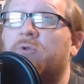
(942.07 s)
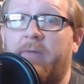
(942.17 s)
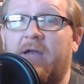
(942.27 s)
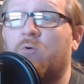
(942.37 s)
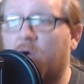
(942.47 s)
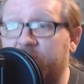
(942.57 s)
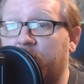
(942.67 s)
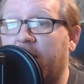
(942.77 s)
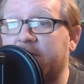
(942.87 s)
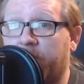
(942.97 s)
no matter what
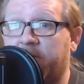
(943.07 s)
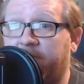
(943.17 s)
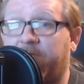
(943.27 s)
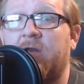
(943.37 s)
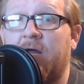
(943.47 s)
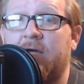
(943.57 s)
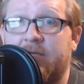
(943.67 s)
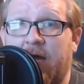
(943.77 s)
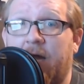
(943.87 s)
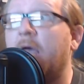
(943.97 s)
you guys want to defend it and
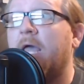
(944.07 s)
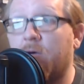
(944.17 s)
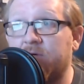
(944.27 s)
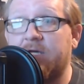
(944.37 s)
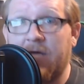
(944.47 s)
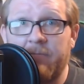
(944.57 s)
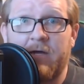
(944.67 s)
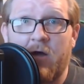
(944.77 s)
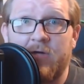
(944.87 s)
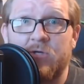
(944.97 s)
say, it was a
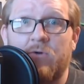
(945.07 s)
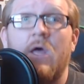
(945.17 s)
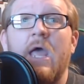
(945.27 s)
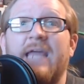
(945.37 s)
gimmick console.